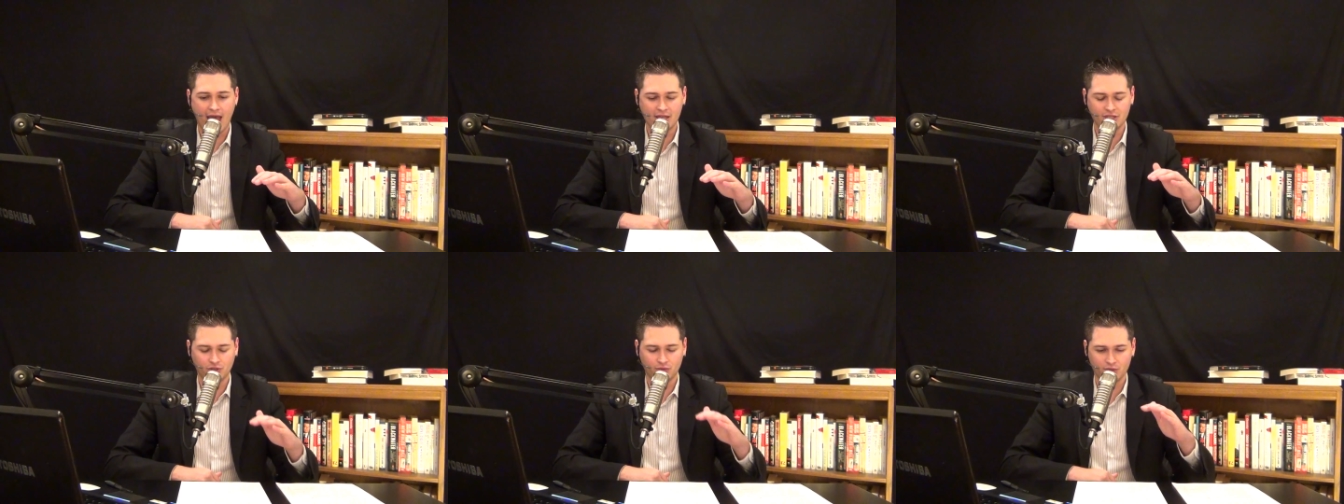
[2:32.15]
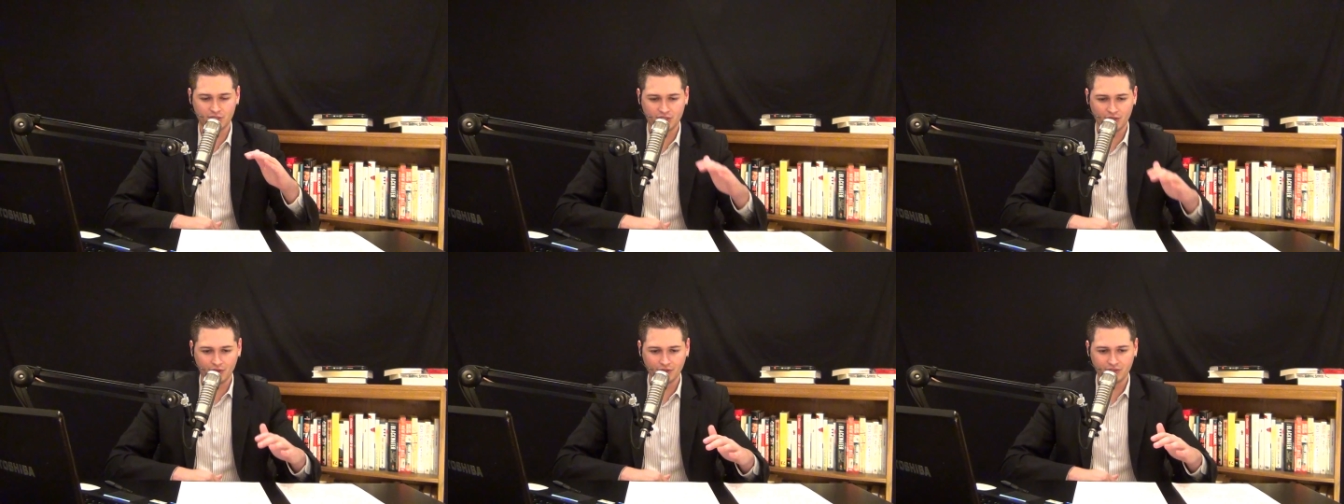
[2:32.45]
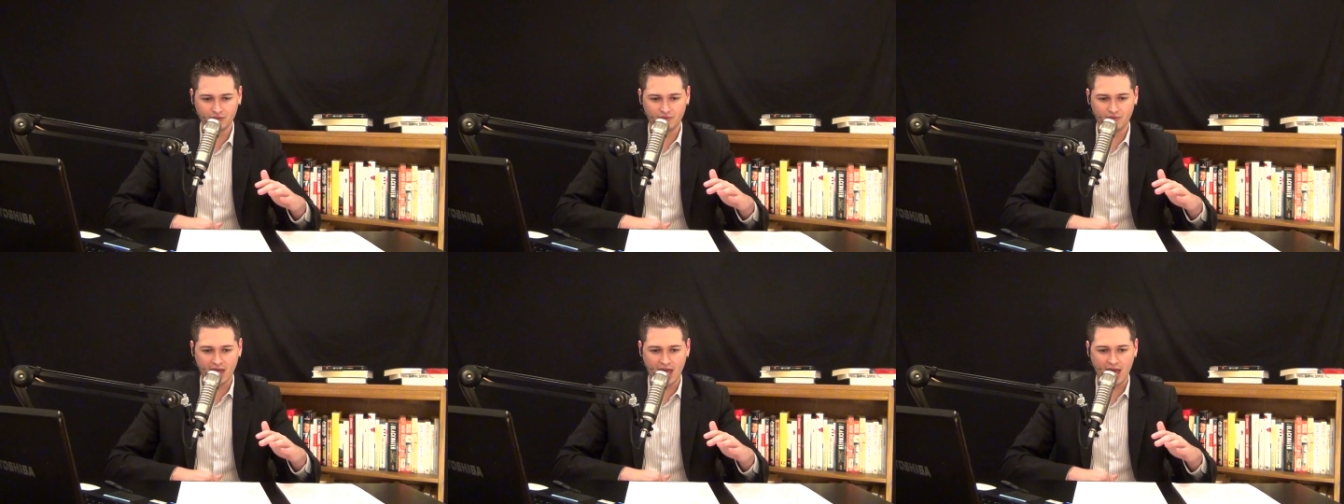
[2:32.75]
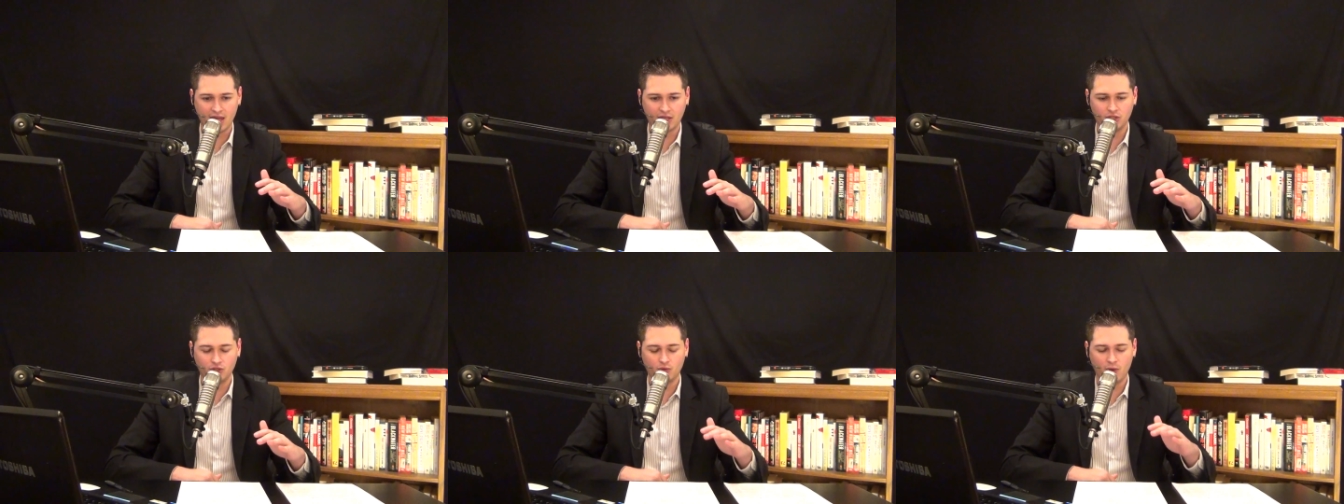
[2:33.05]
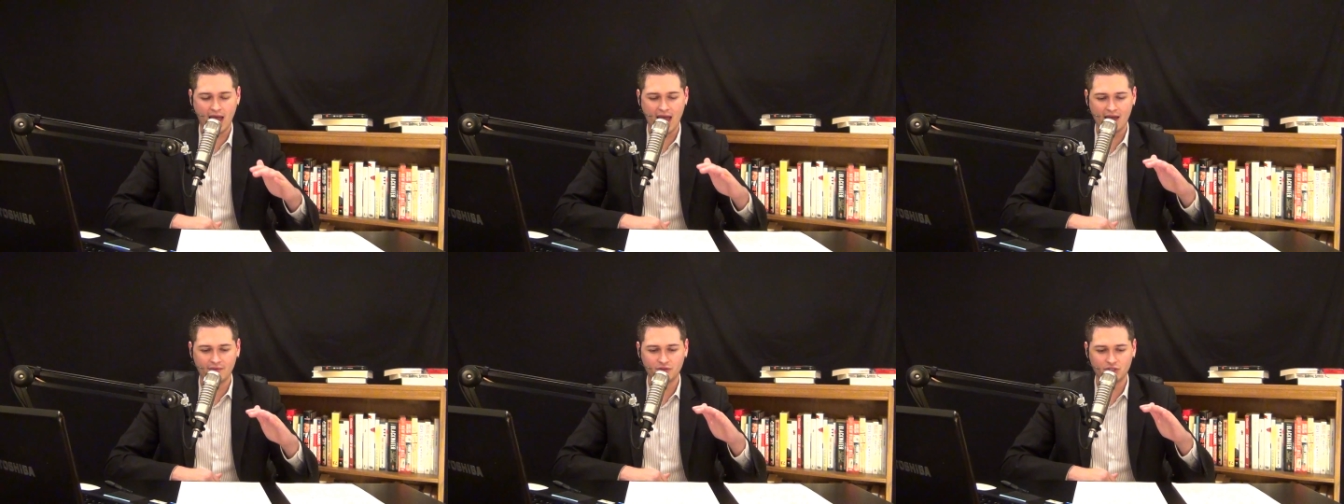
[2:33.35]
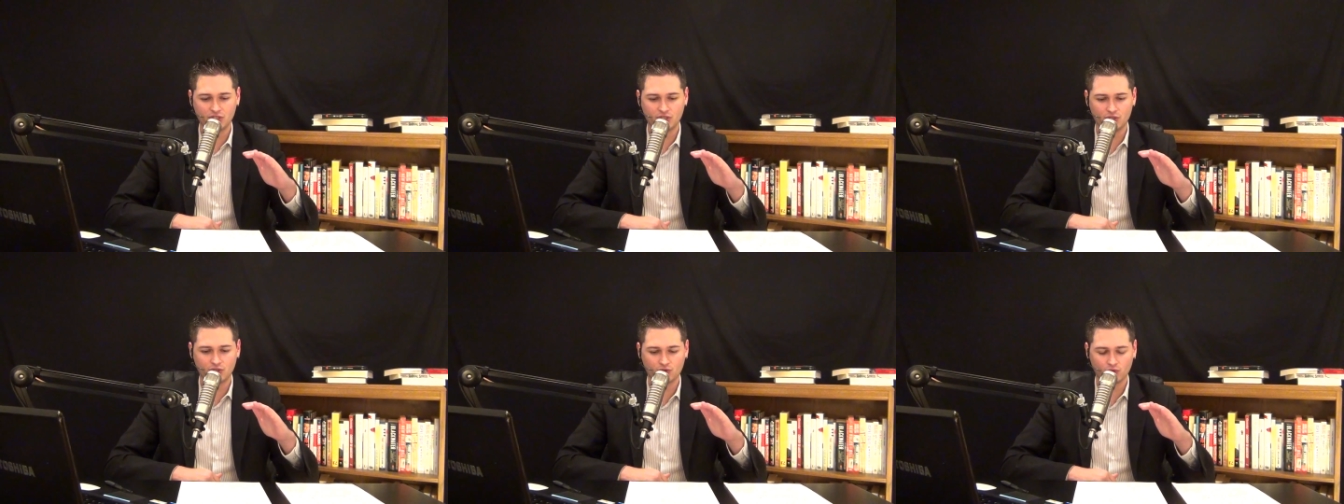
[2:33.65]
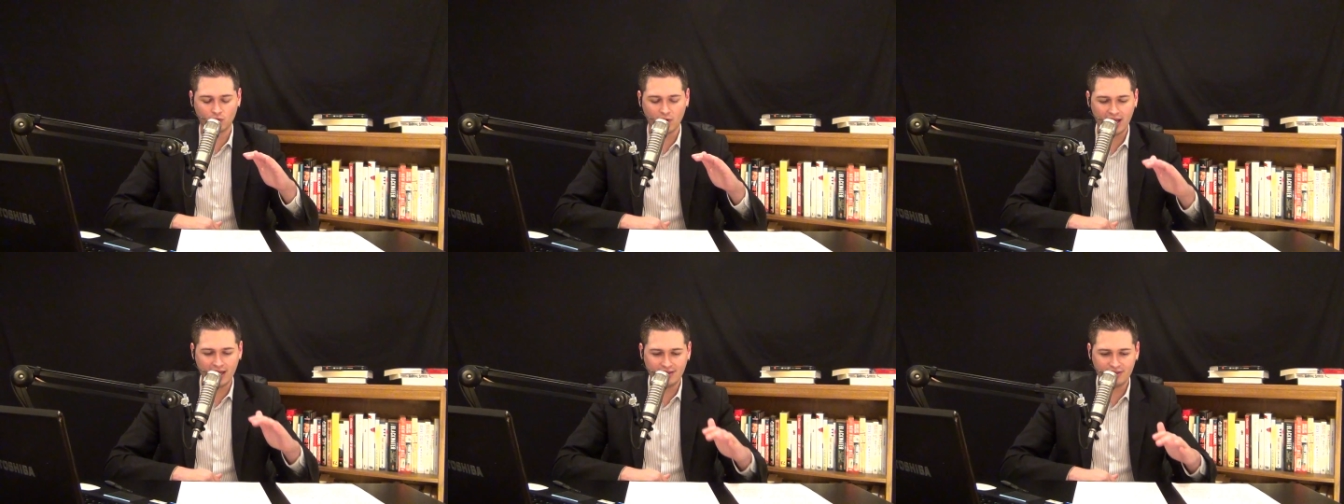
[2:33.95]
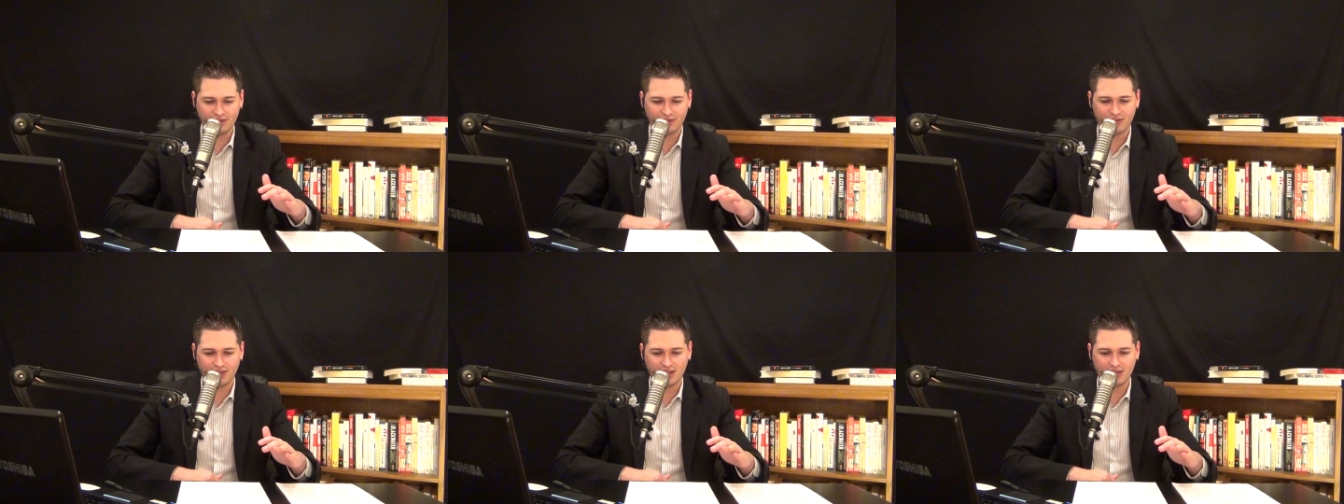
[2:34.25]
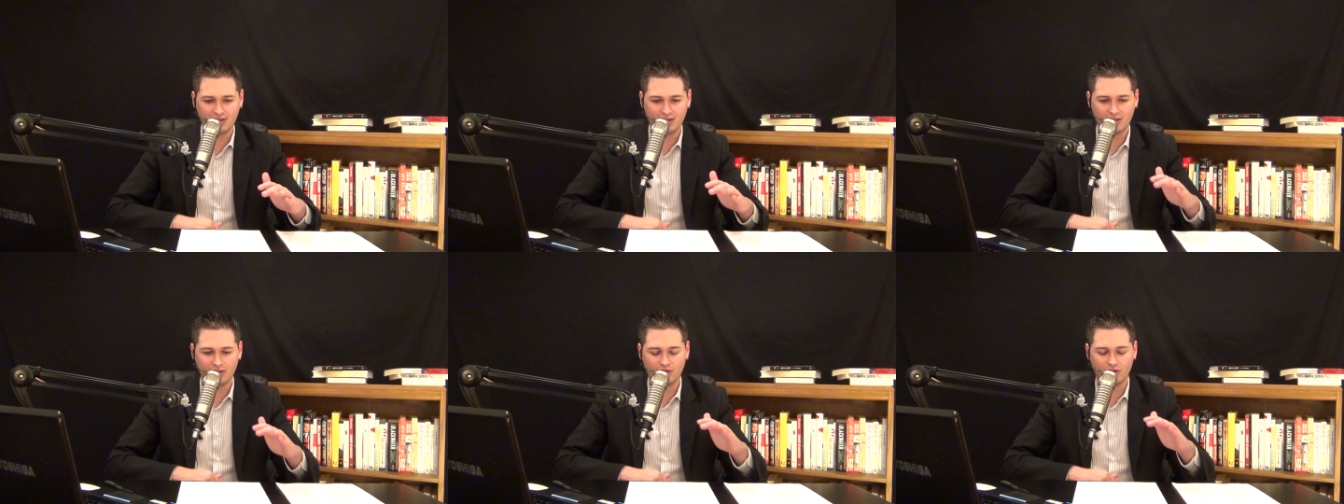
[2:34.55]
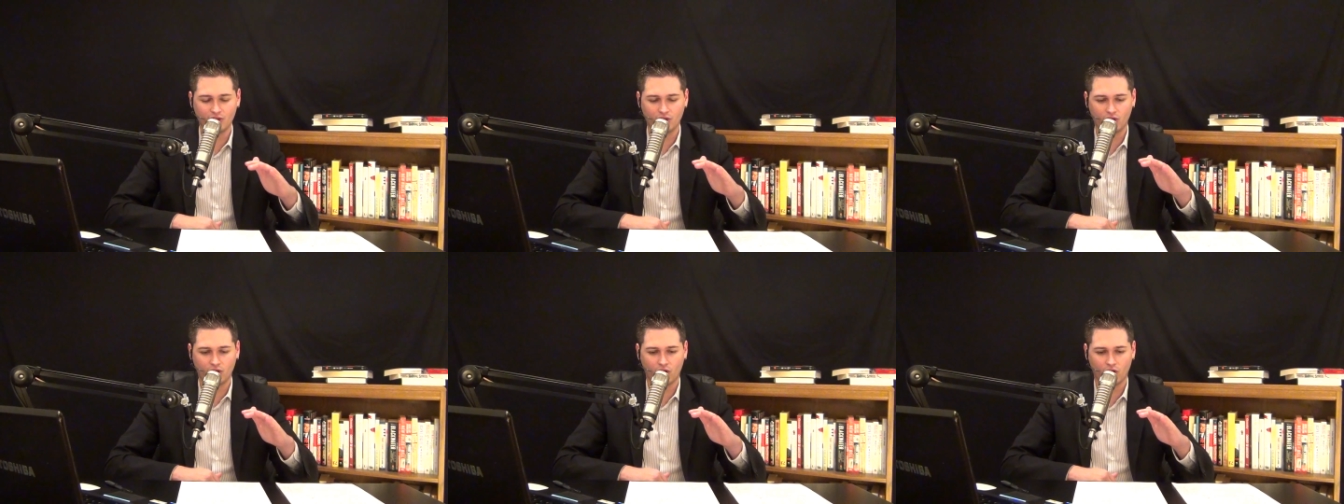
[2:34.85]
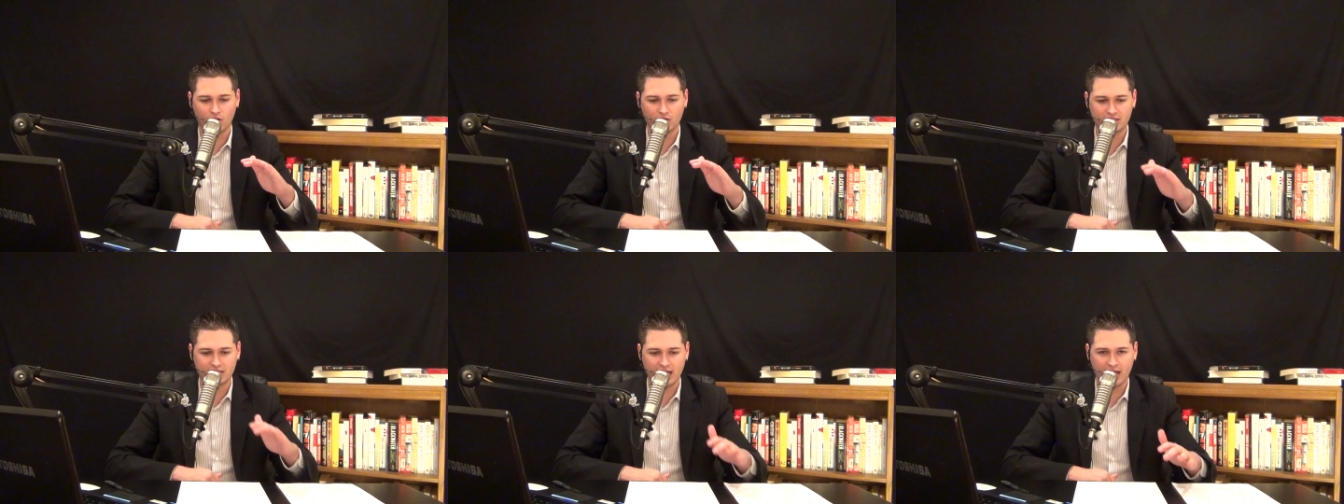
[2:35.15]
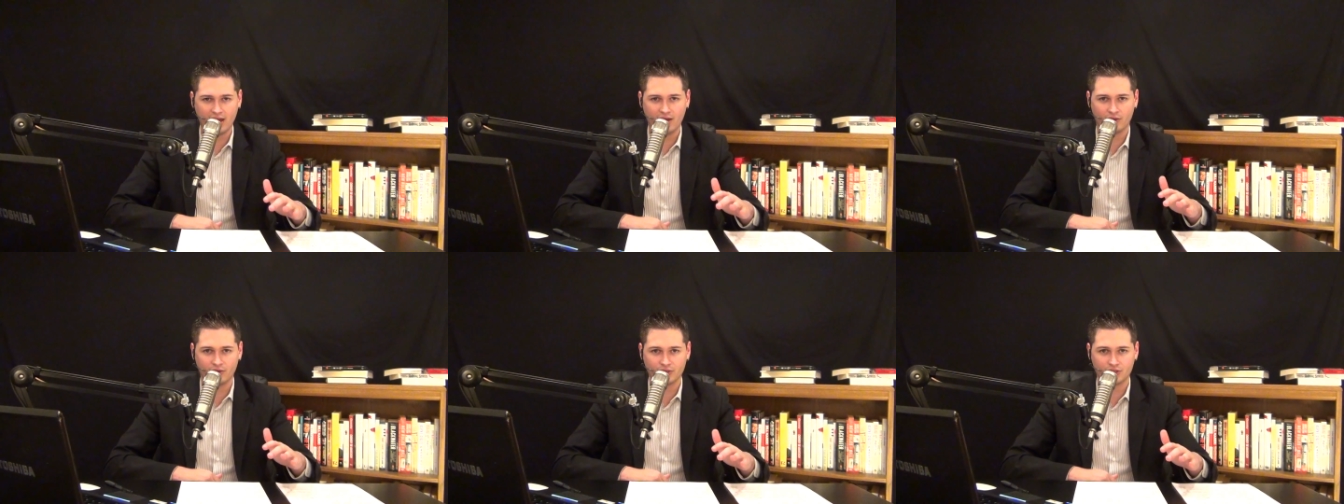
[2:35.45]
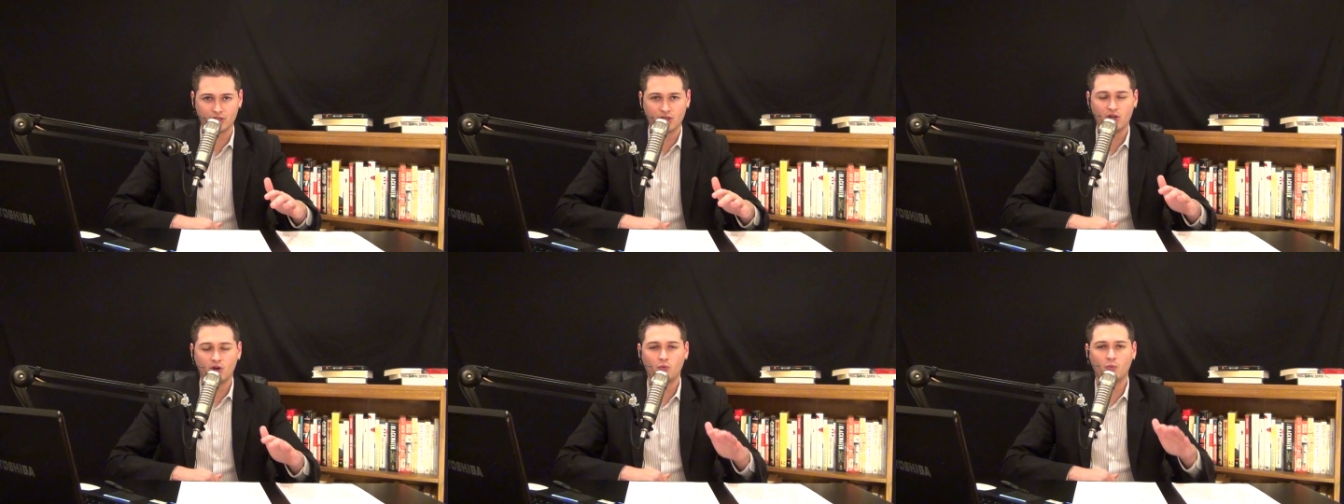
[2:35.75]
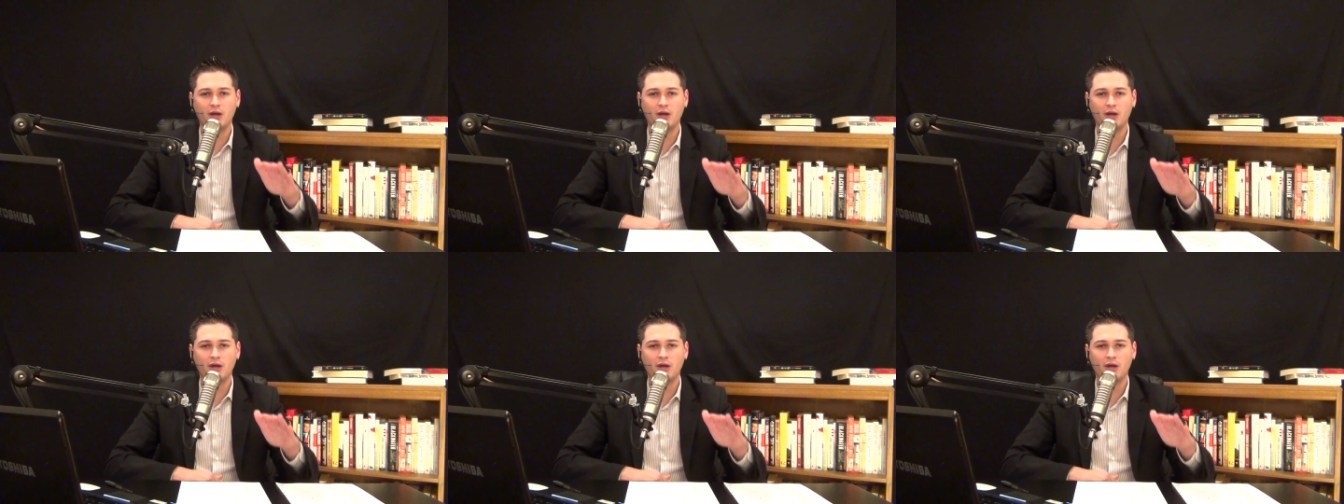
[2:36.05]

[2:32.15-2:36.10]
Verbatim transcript: As a result of that, you have strengthened the cartels.